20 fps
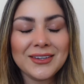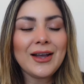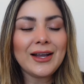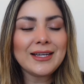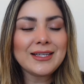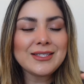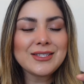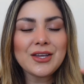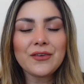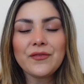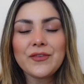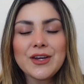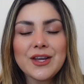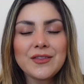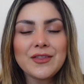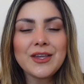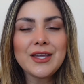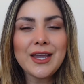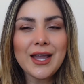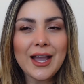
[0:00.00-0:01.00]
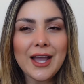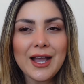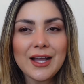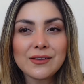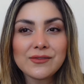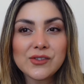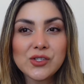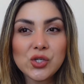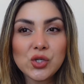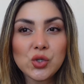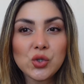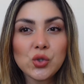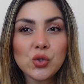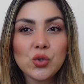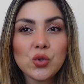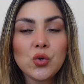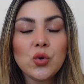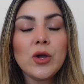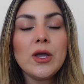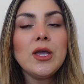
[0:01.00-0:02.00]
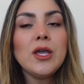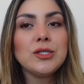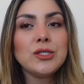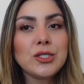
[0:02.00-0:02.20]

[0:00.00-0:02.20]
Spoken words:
I definitely have to